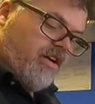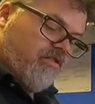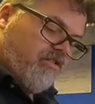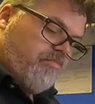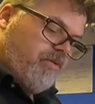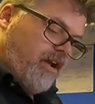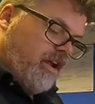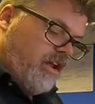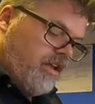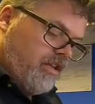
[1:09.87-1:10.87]
here's a
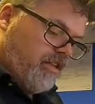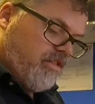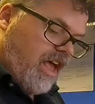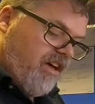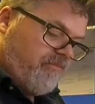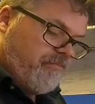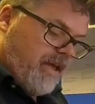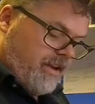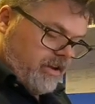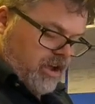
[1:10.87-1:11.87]
spring that's half
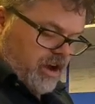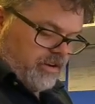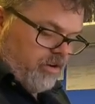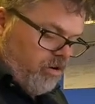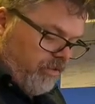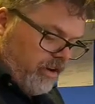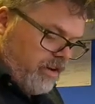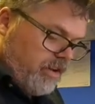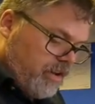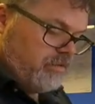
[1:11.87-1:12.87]
bent and cocked
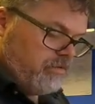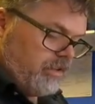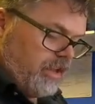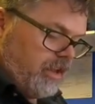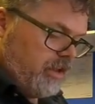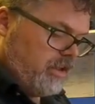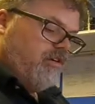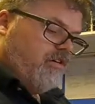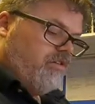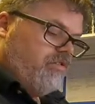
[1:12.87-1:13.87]
over. Holy.
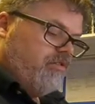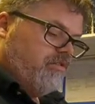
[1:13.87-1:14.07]
Uh-oh.